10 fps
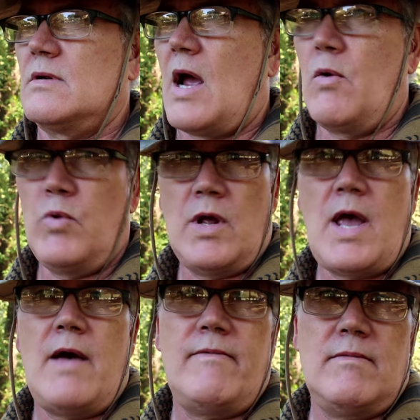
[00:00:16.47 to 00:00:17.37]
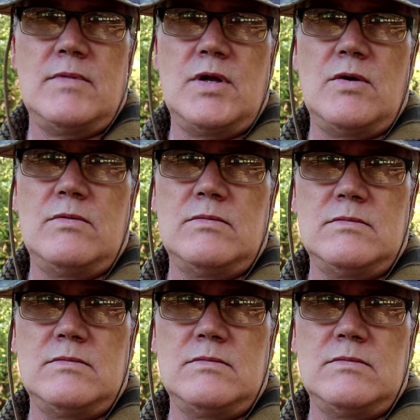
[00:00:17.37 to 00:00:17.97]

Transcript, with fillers: I will have, you know,